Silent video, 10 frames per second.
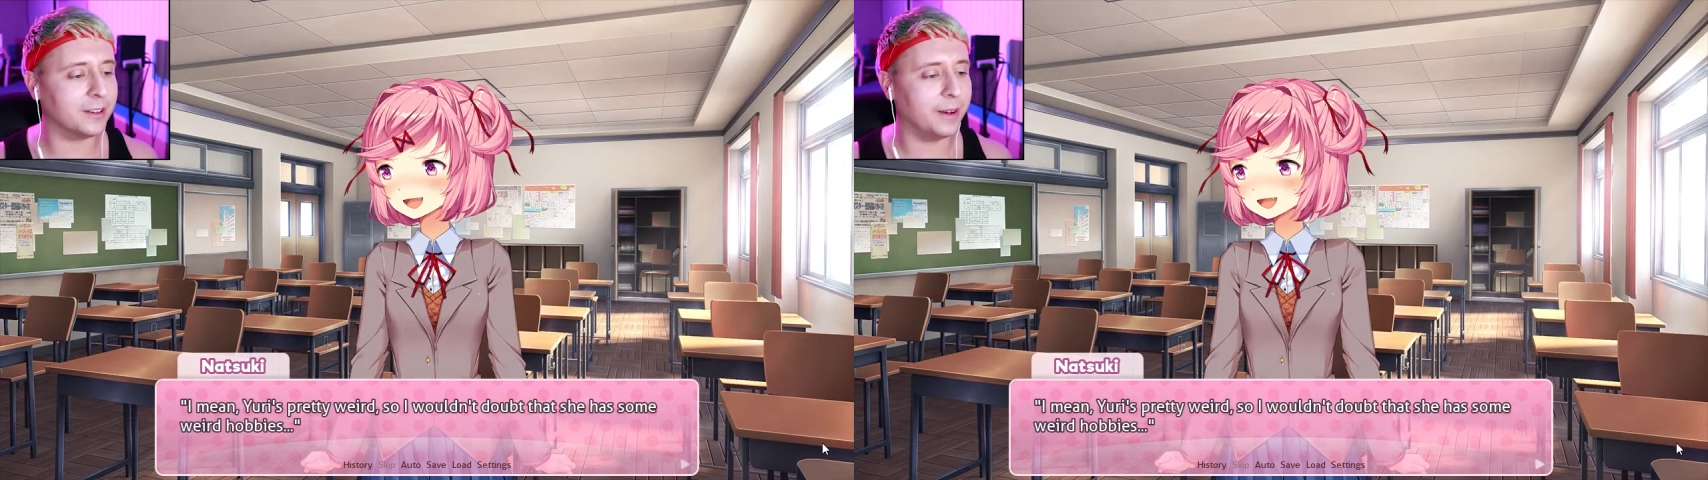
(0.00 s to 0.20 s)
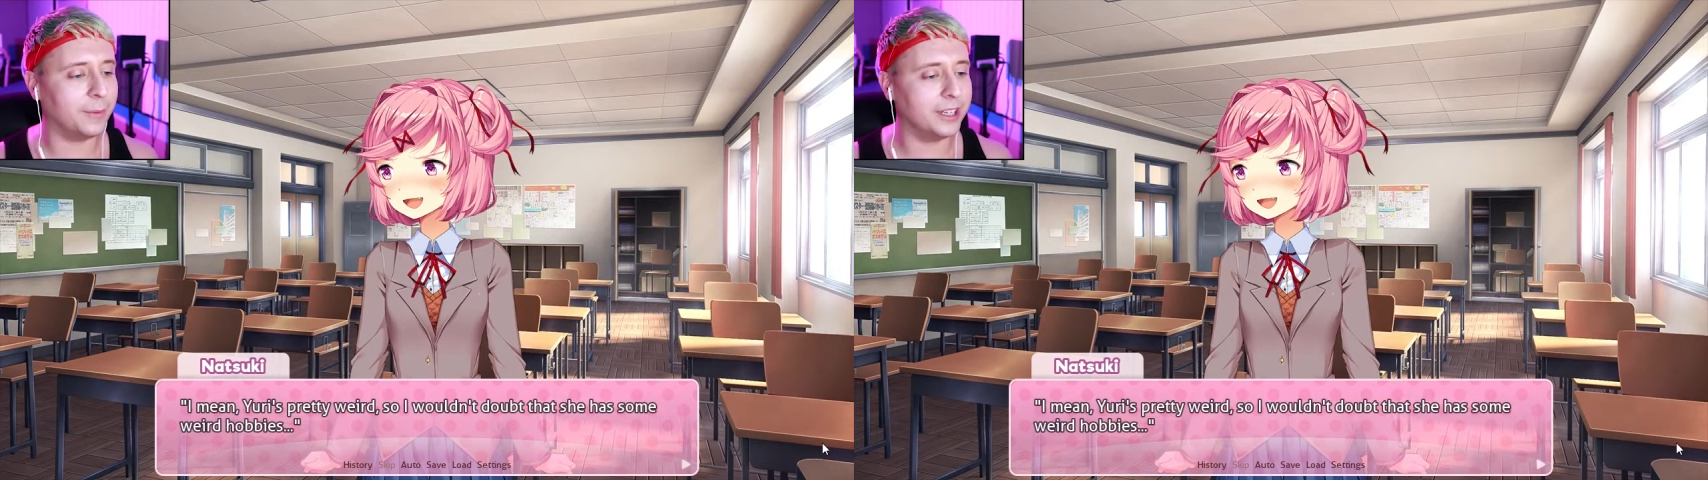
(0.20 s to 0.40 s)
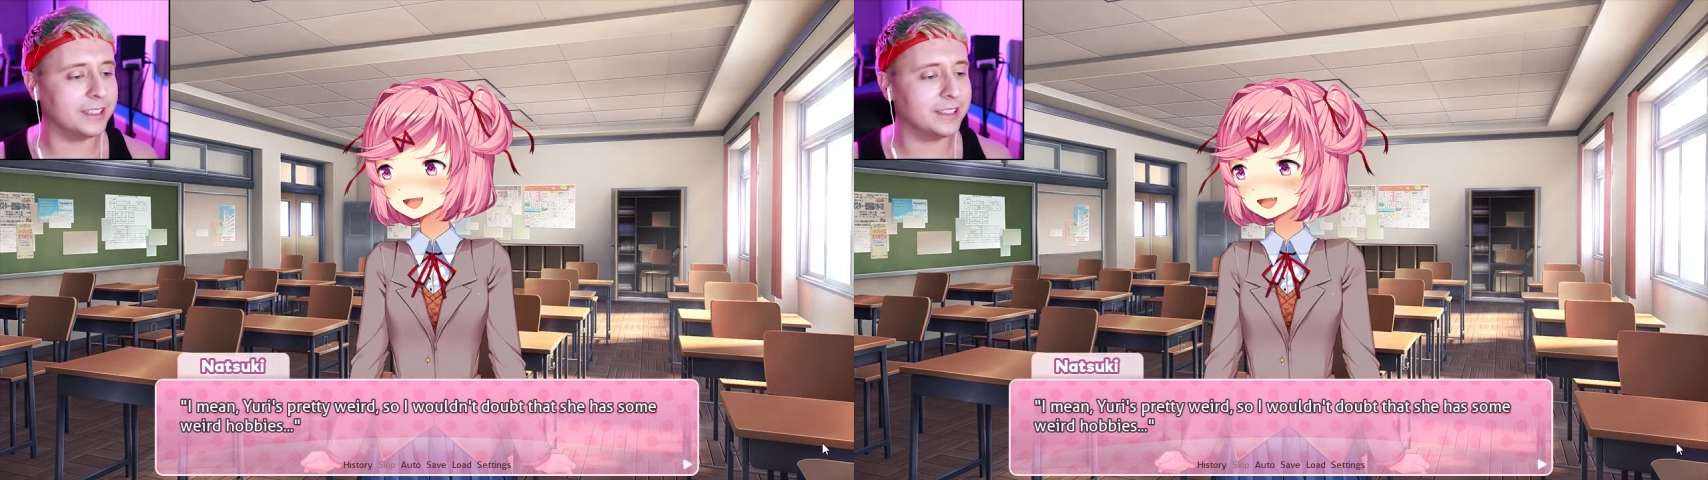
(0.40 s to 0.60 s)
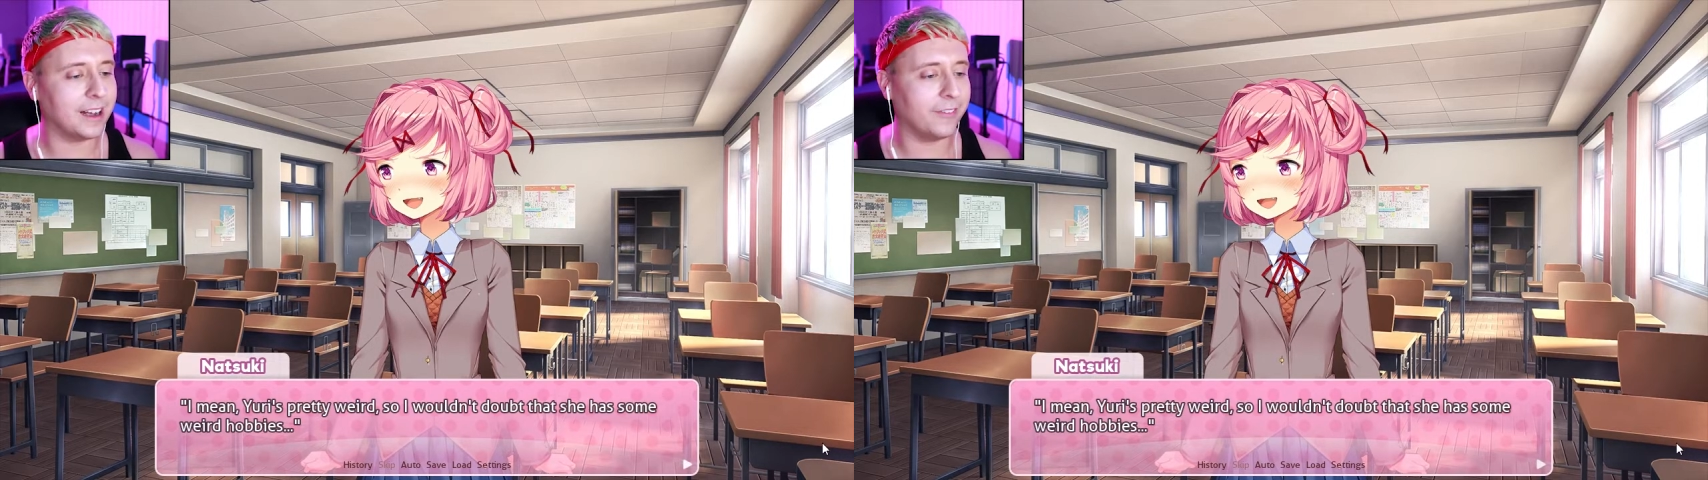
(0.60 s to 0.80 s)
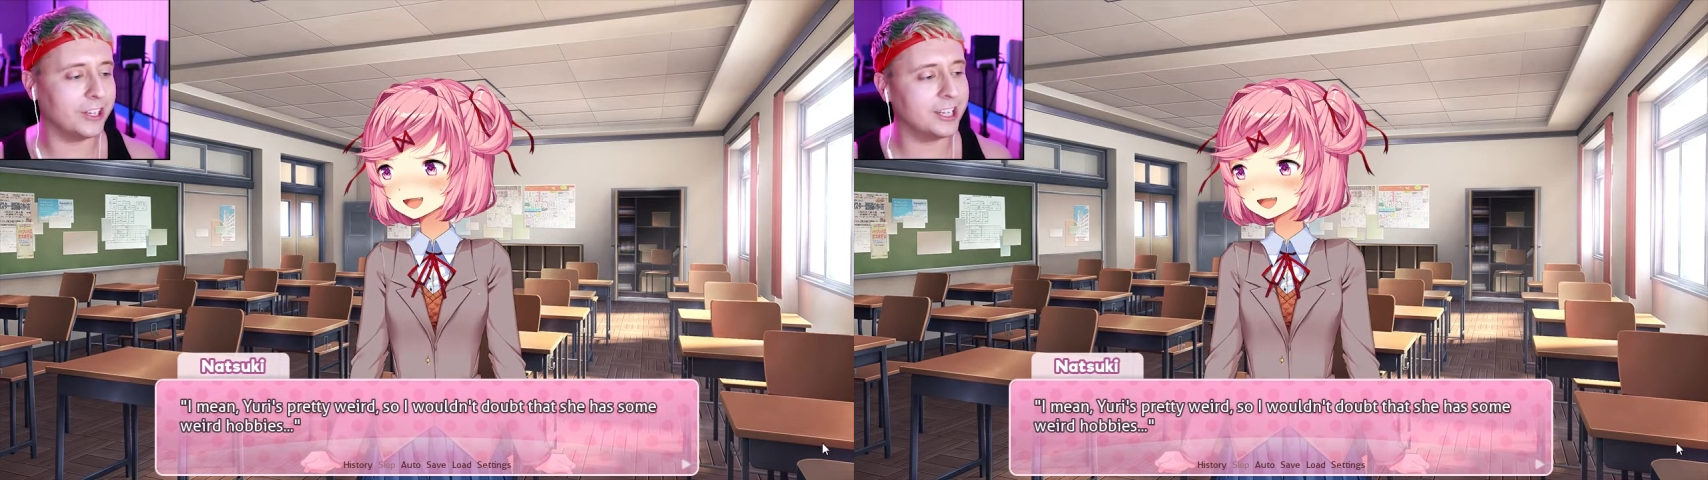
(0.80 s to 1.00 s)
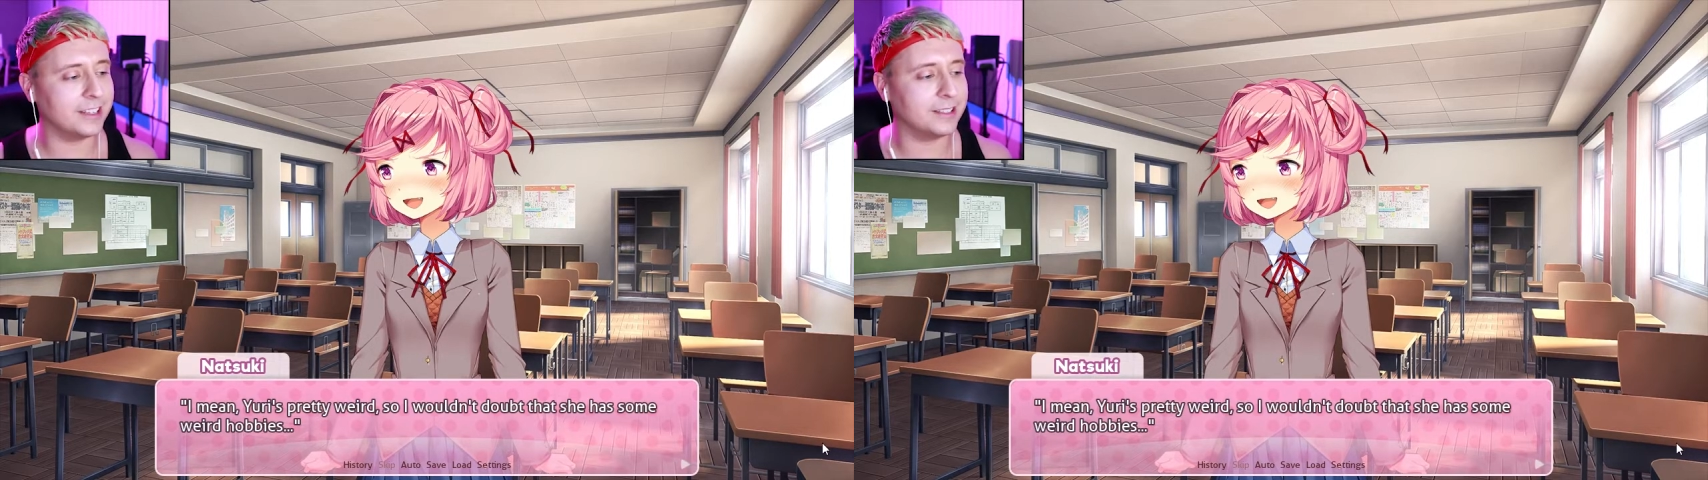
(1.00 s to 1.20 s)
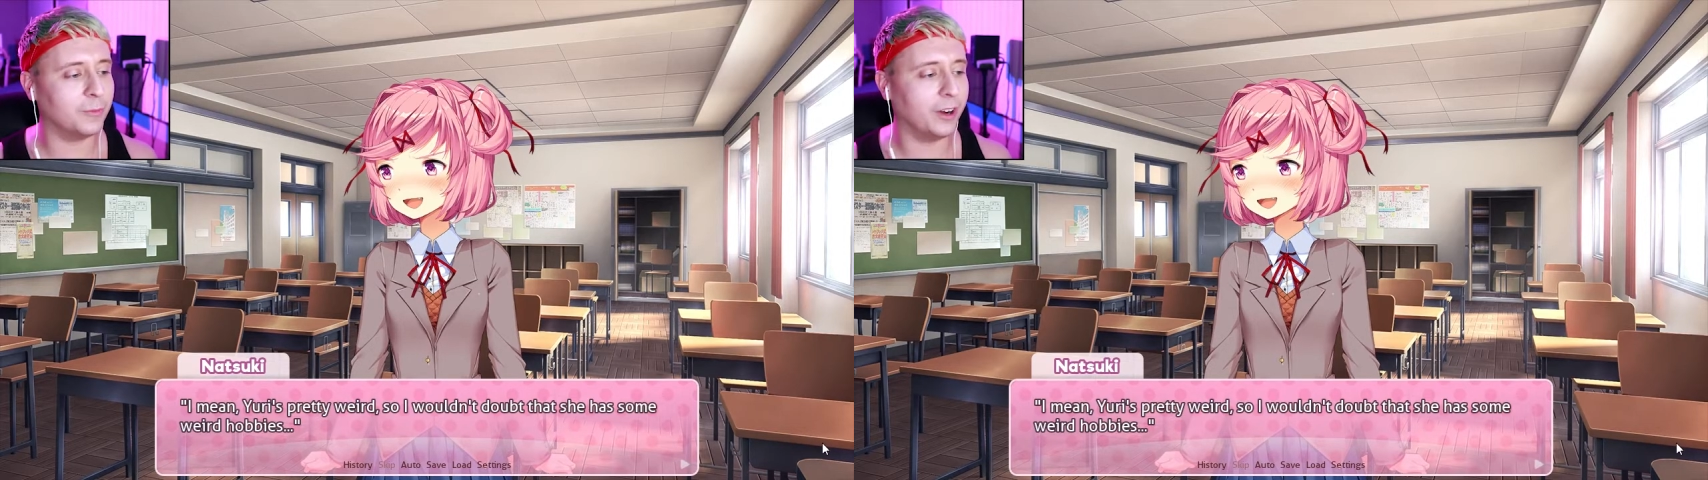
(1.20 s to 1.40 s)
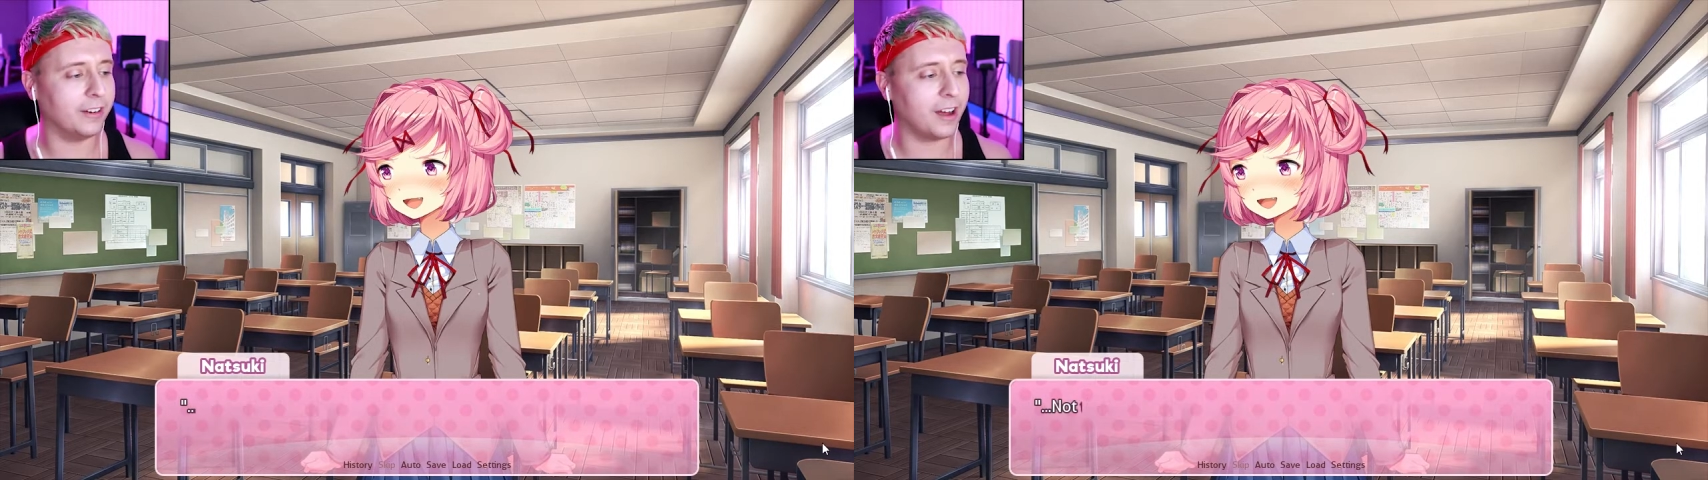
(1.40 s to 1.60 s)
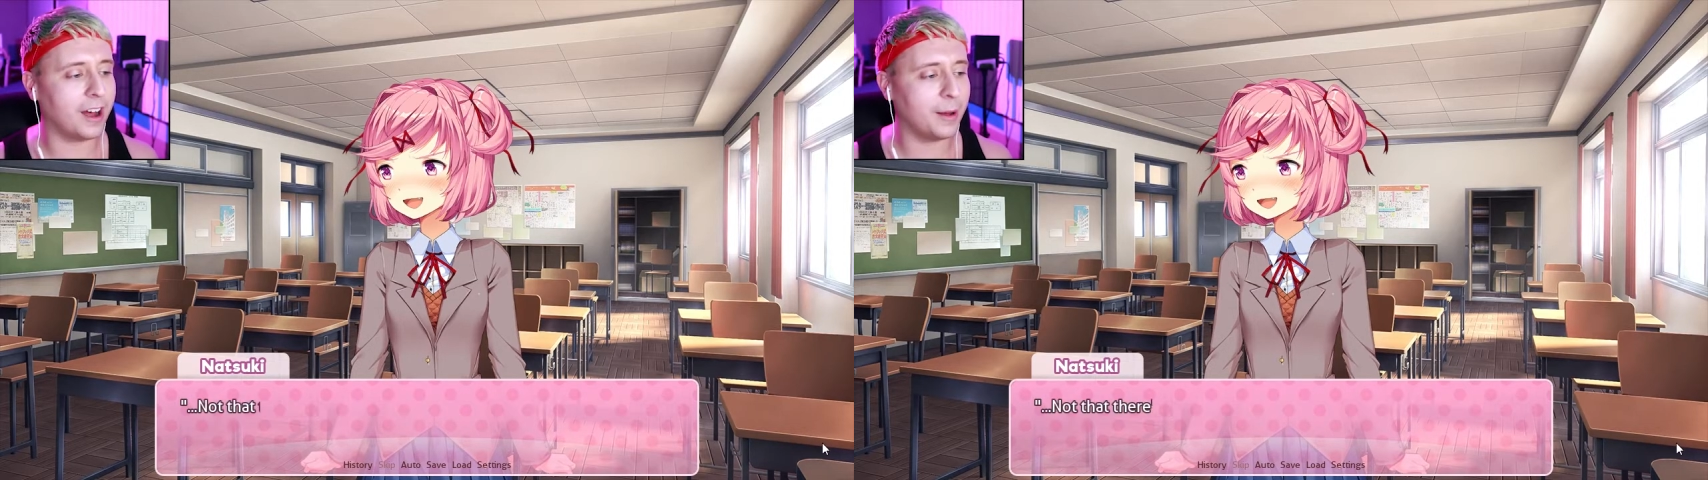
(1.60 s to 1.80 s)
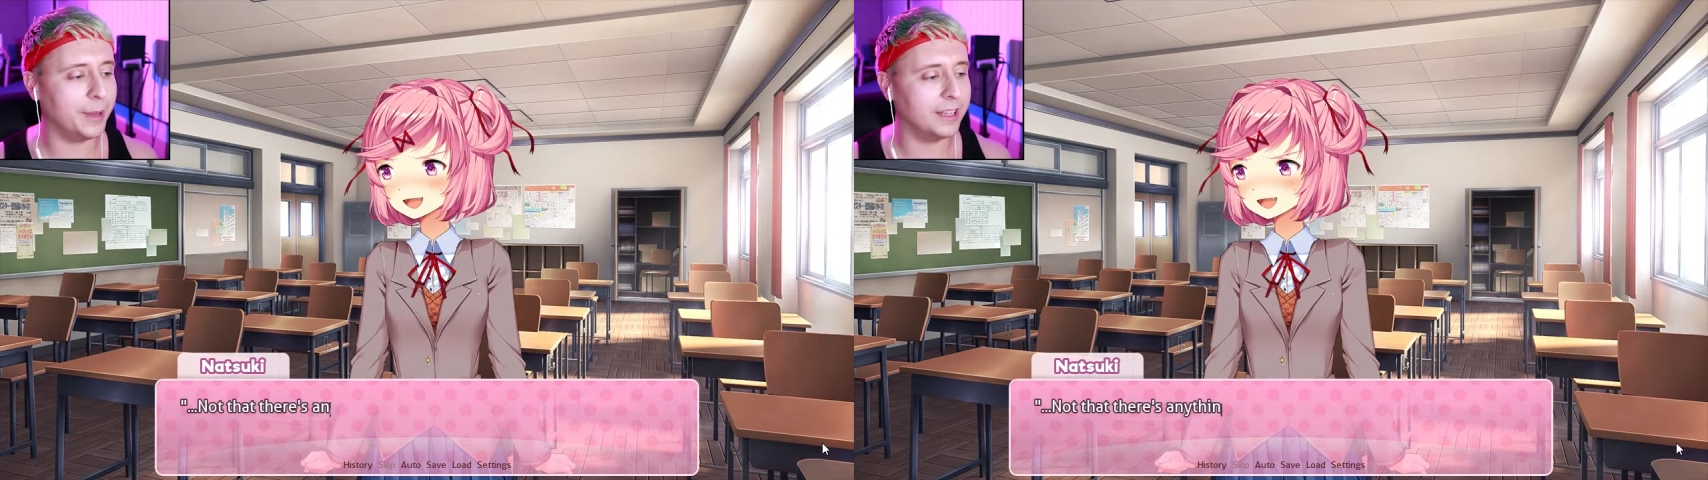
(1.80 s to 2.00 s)
so I wouldn't doubt that she has some weird
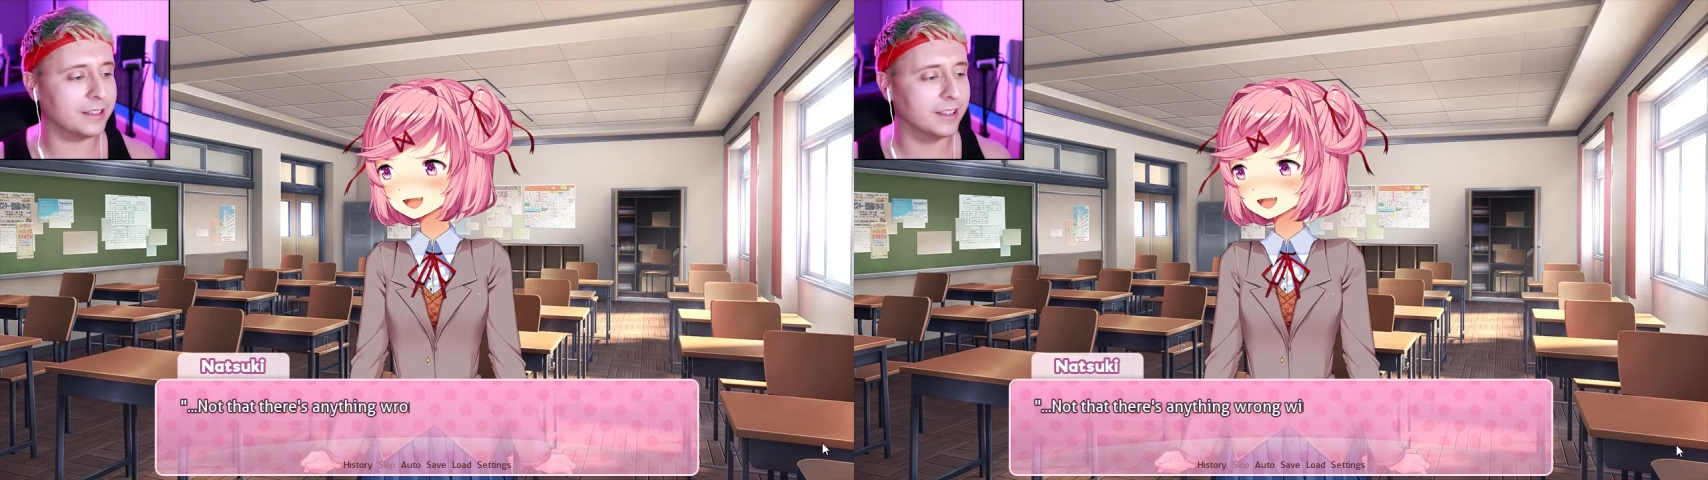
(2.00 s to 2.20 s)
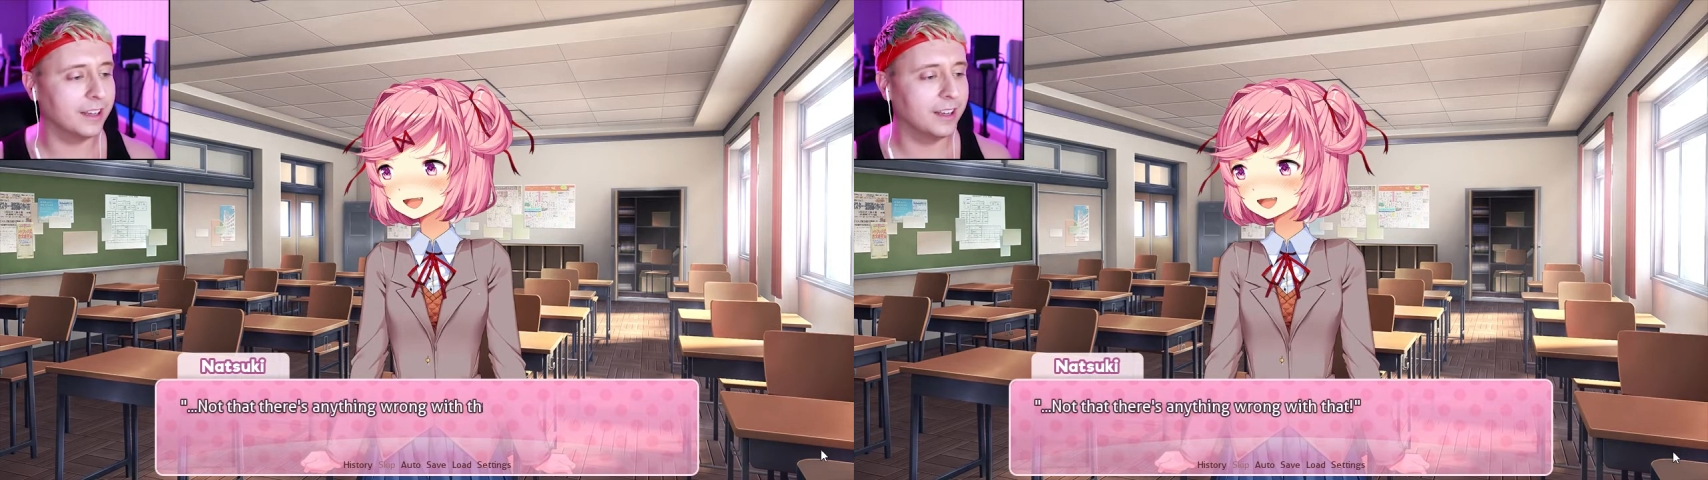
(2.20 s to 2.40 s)
hobbies.